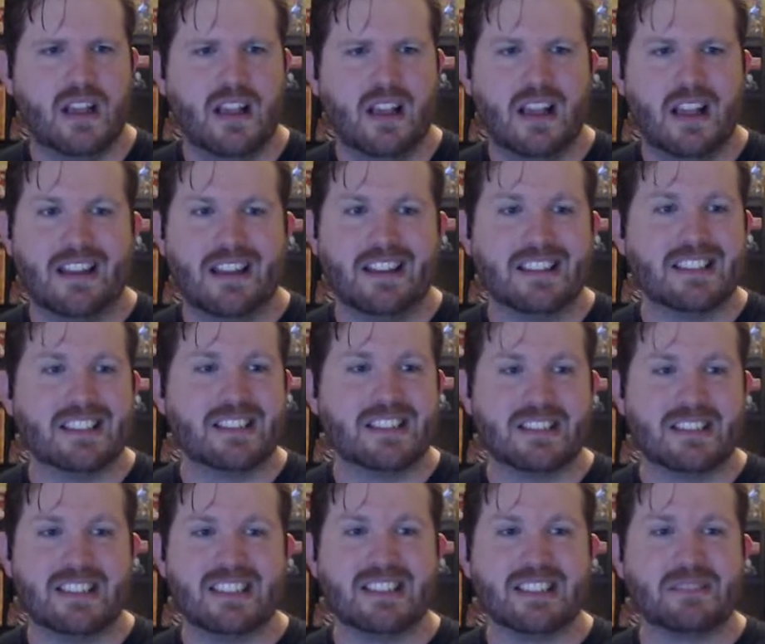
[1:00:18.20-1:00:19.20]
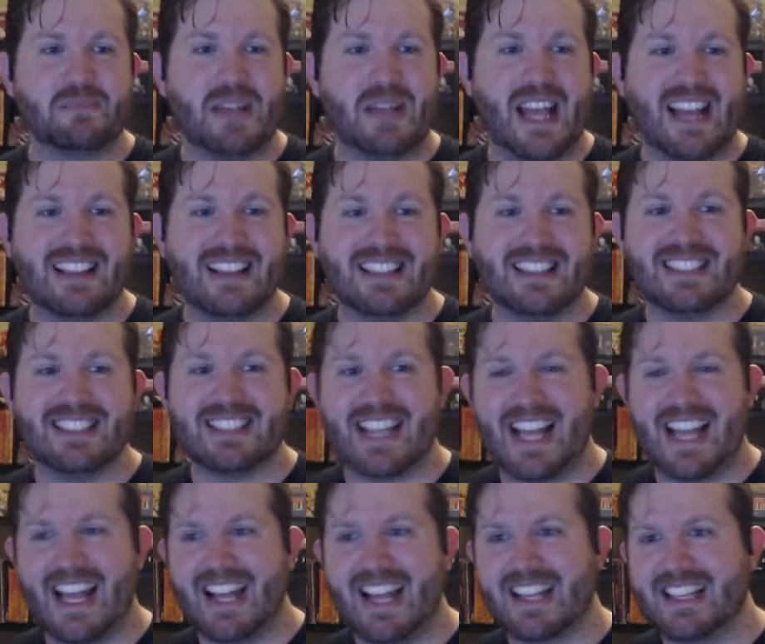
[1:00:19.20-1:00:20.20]
This is bad. This is
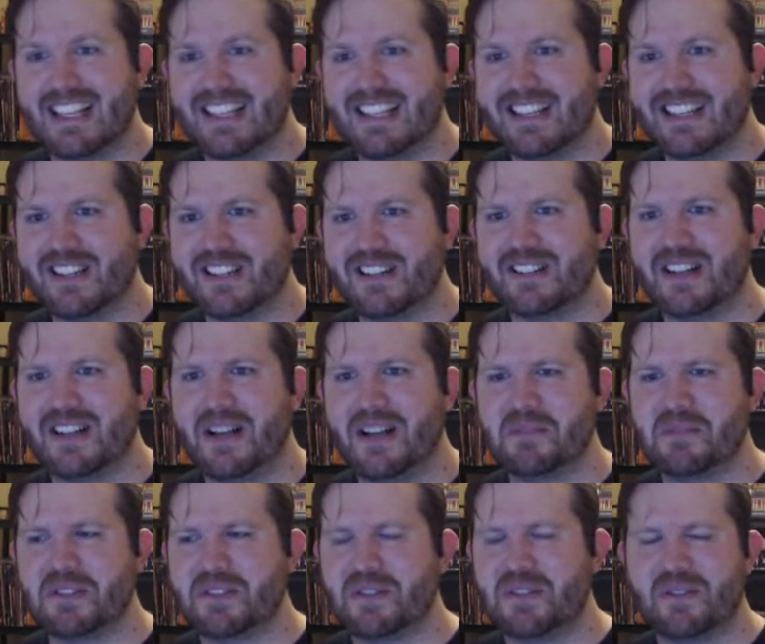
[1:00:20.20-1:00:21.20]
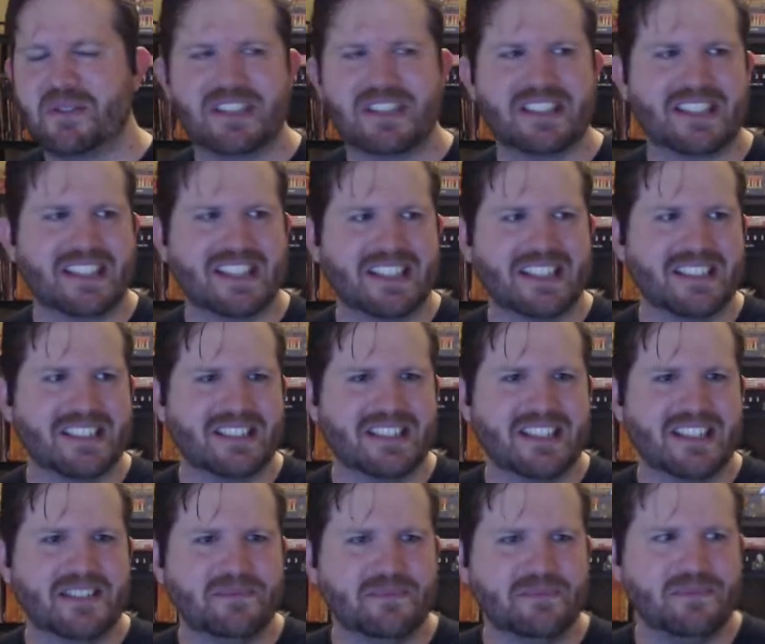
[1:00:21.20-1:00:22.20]
hacky here. I'm just doing it to get it
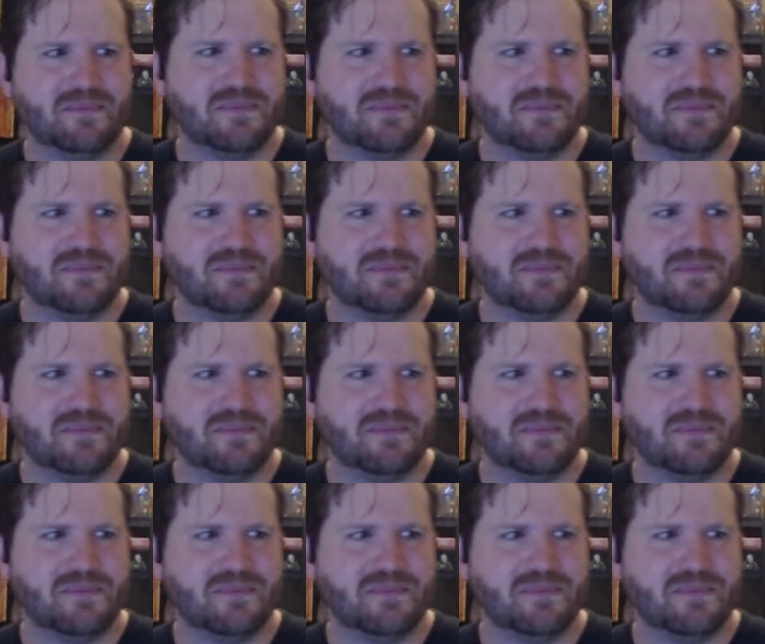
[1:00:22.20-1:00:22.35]
done.